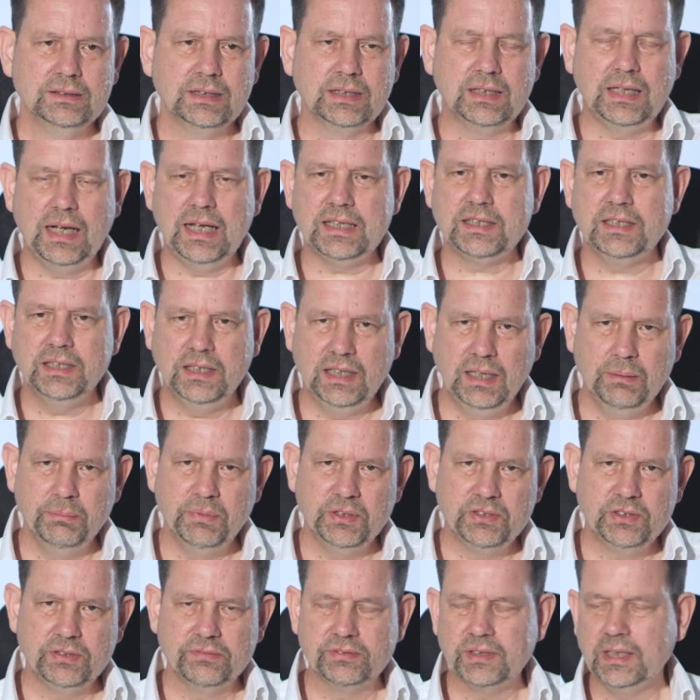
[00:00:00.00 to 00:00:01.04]
The classic
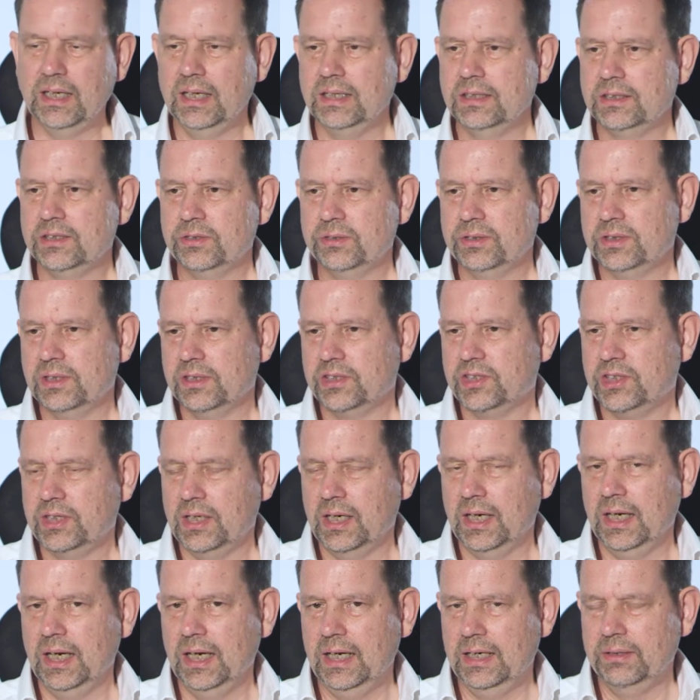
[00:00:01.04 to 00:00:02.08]
image of Cancer is a
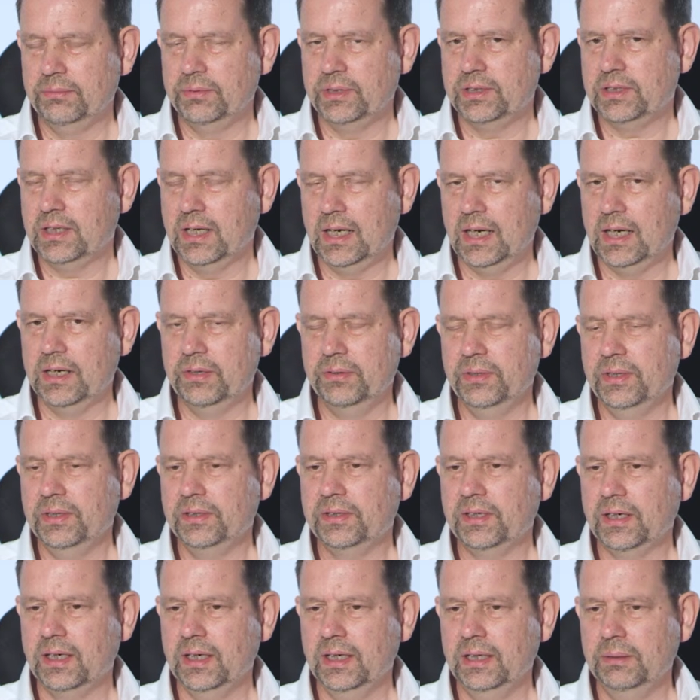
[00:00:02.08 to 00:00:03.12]
shy,
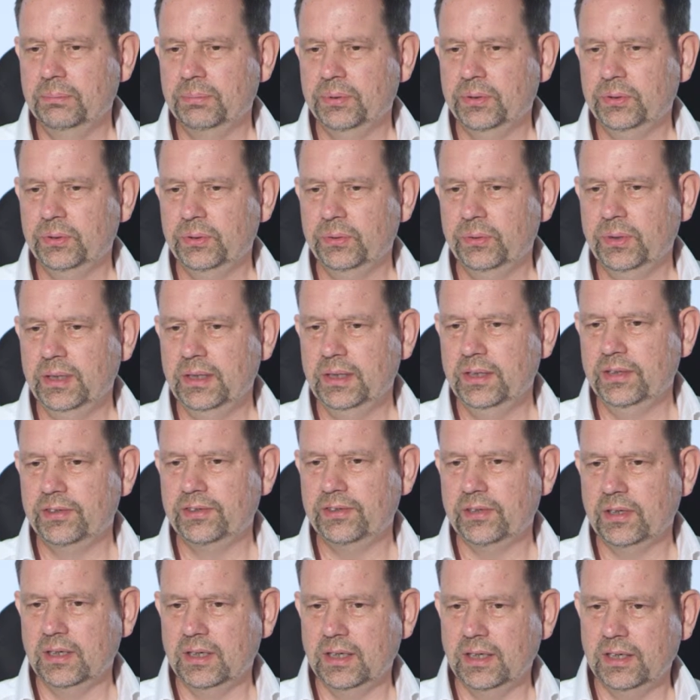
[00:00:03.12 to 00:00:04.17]
retiring type who
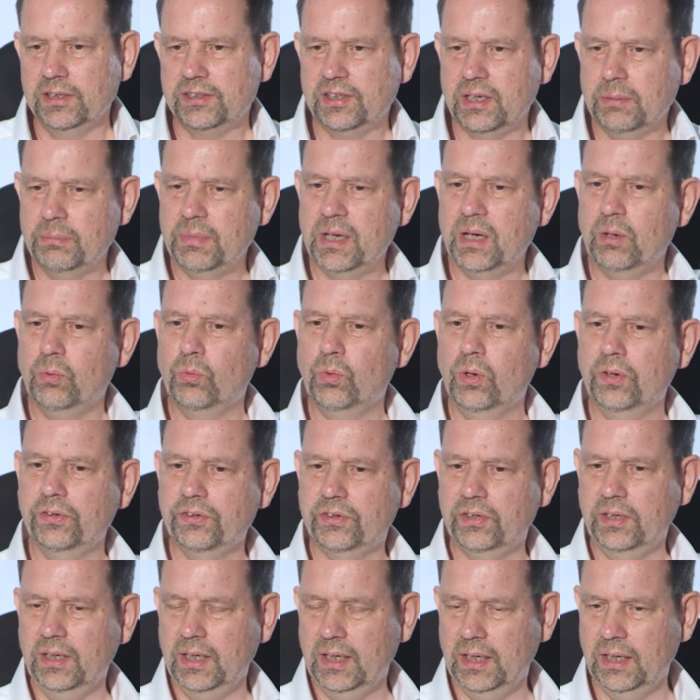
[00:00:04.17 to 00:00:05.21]
is somehow
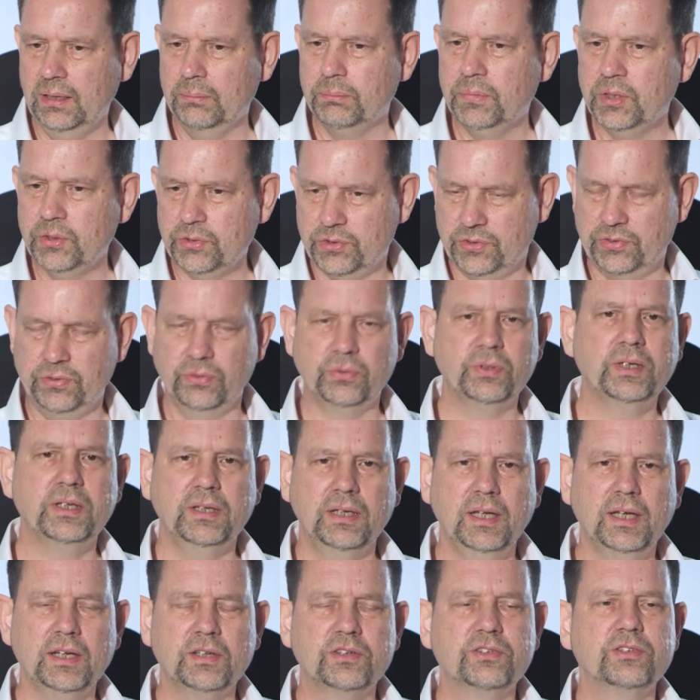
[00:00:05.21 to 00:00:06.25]
wanting emotional
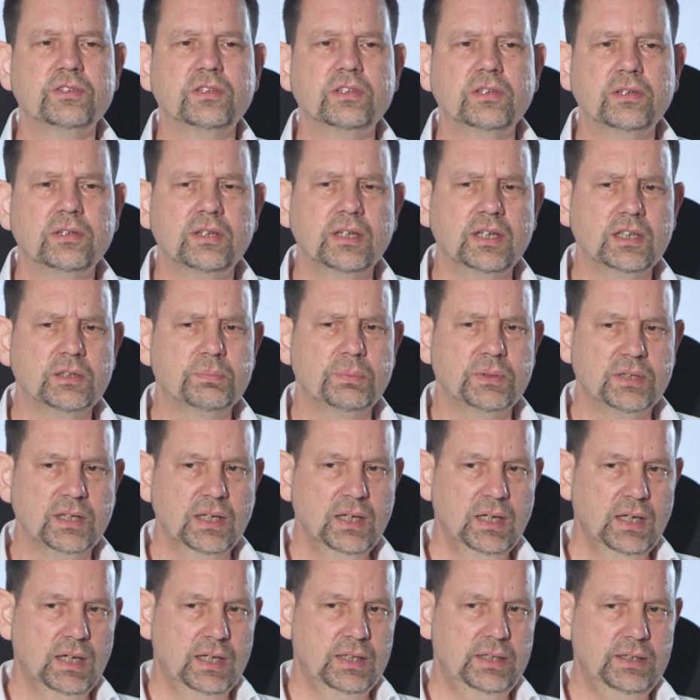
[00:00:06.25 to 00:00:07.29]
connection to things, but
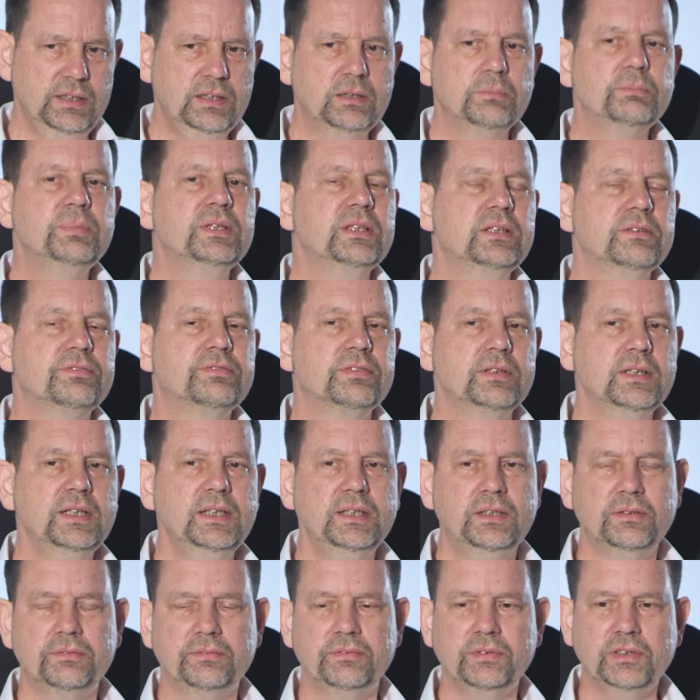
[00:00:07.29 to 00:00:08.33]
a little bit
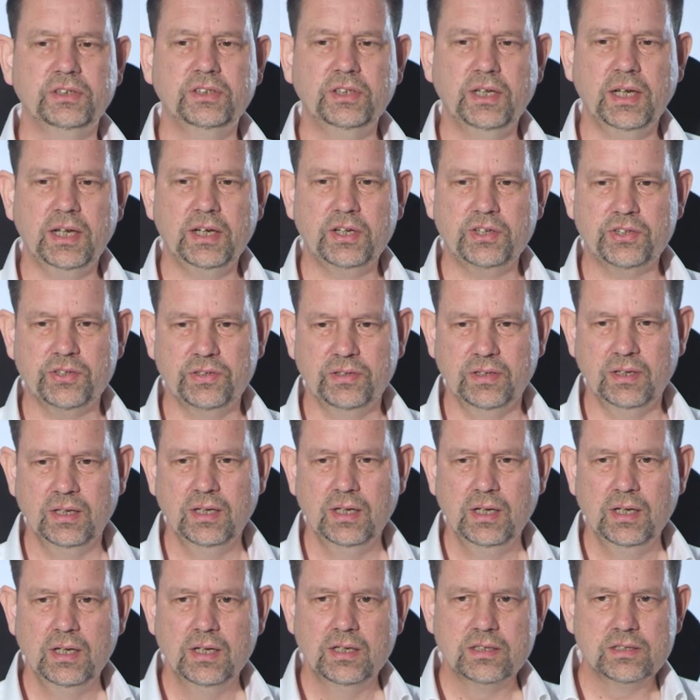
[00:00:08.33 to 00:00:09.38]
afraid of rejection.
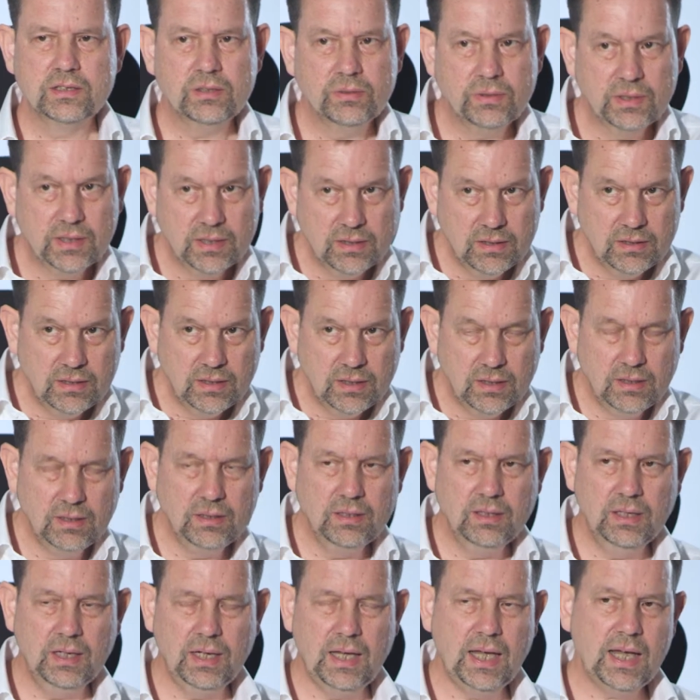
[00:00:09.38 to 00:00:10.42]
So it can
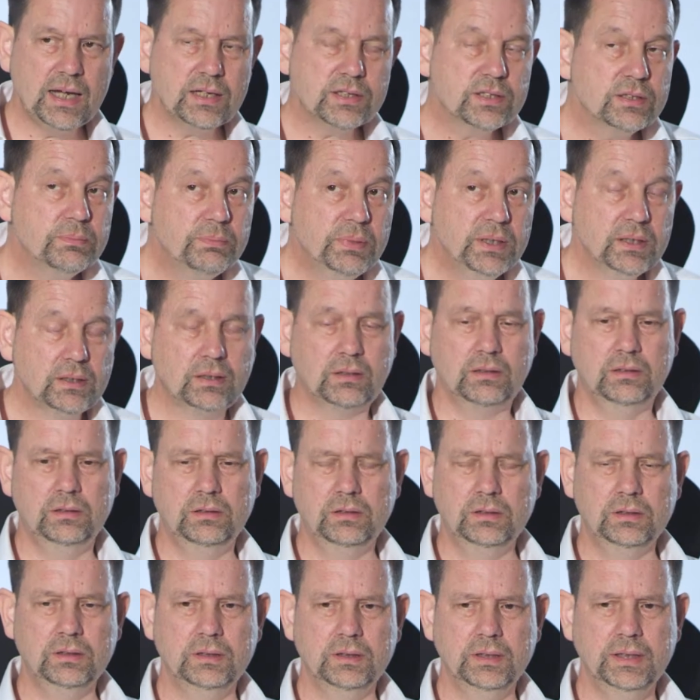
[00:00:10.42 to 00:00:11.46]
act a bit
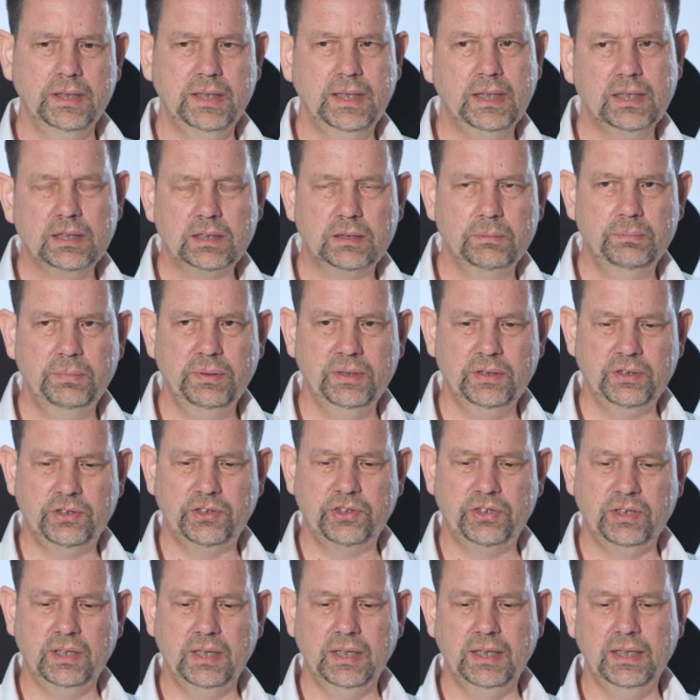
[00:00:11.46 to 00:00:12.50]
coy, act a bit
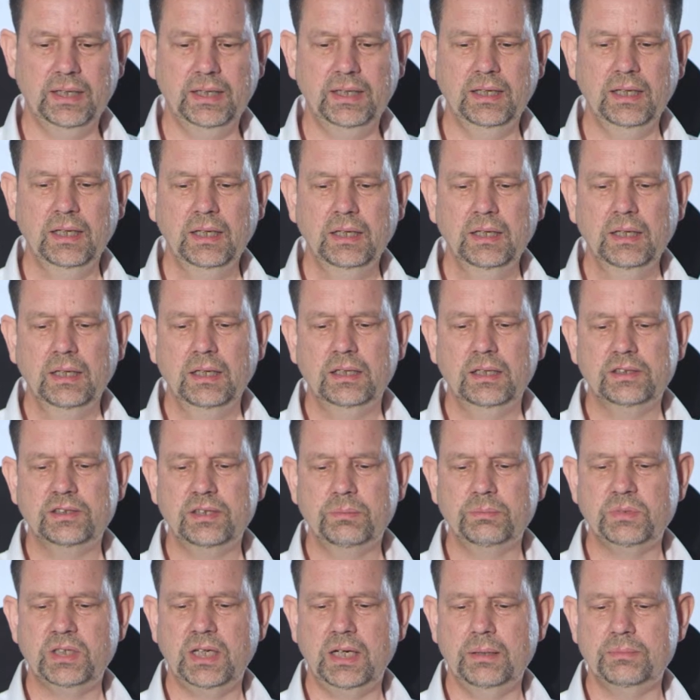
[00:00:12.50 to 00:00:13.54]
shy.
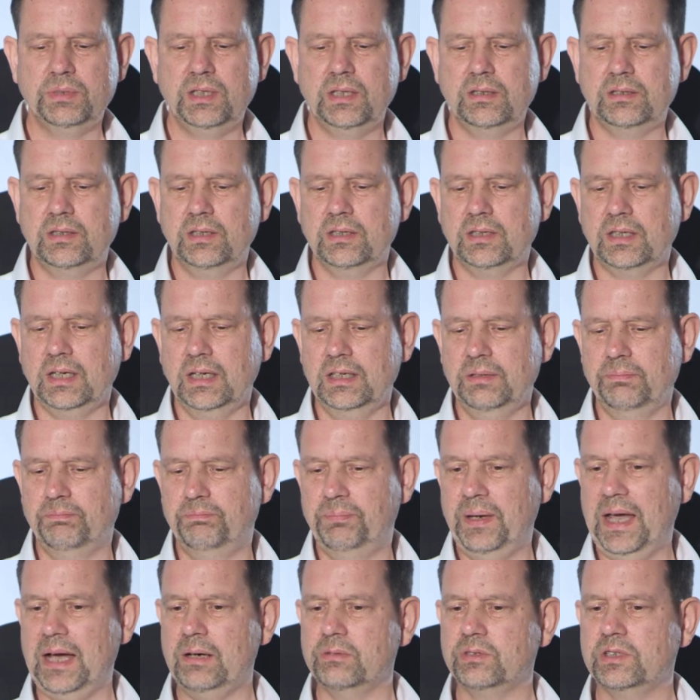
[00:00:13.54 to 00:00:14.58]
Sometimes there's this kind
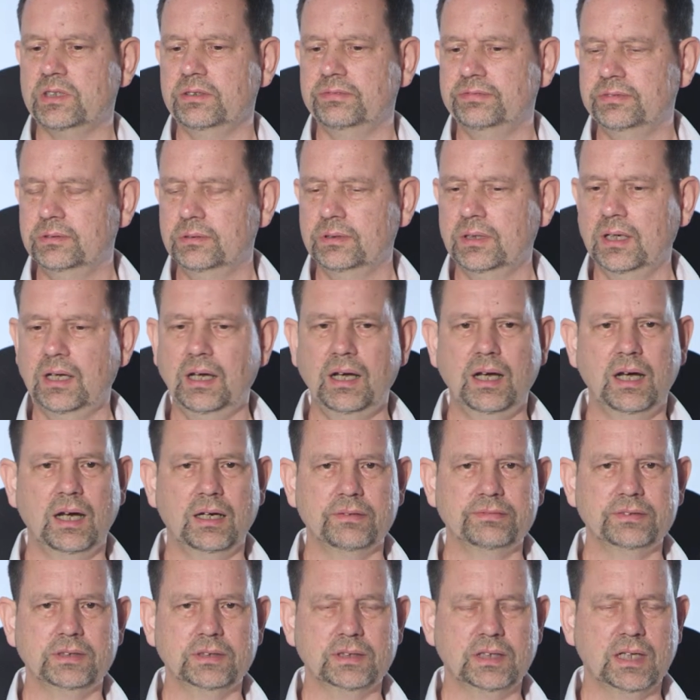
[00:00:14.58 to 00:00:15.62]
of bountiful
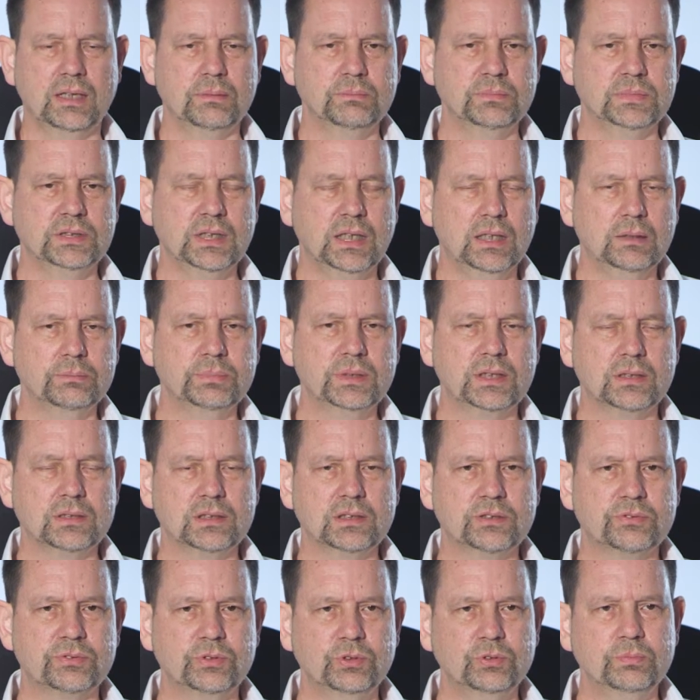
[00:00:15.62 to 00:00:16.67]
laugh that comes out
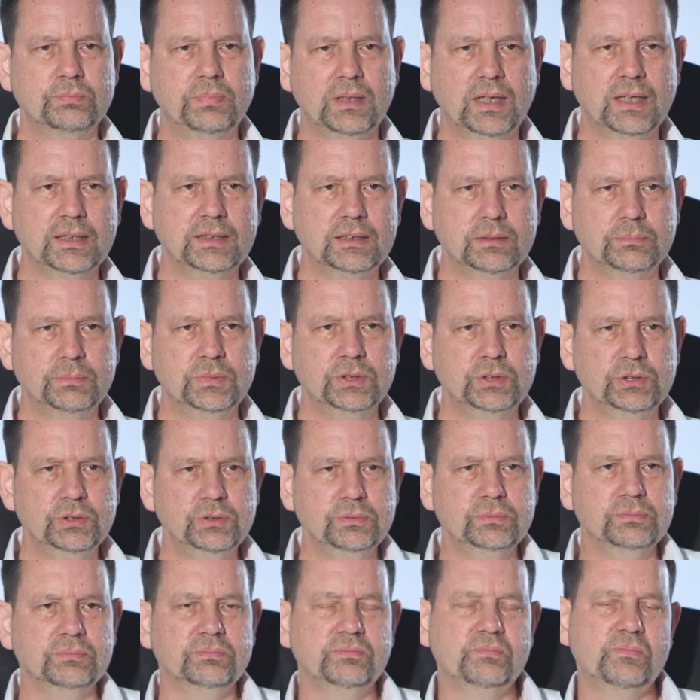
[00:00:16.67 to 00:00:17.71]
because it's ruled by the
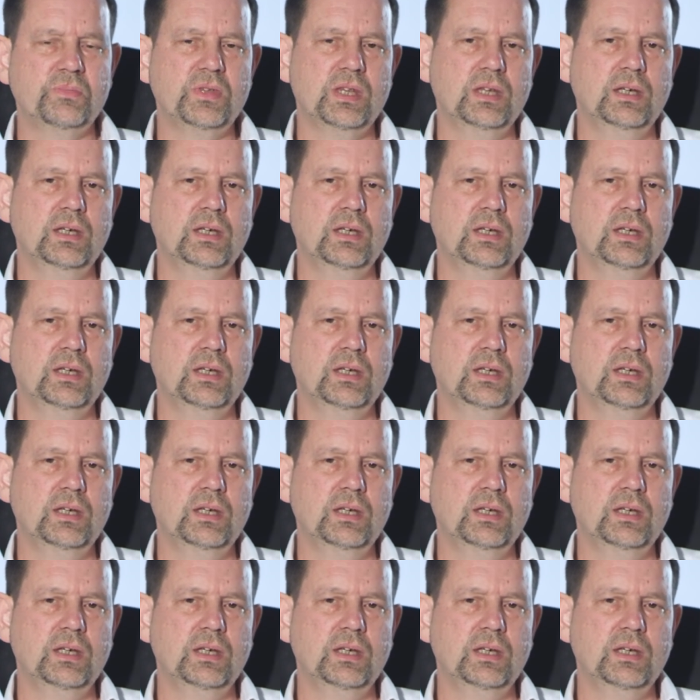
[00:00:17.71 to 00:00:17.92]
moon.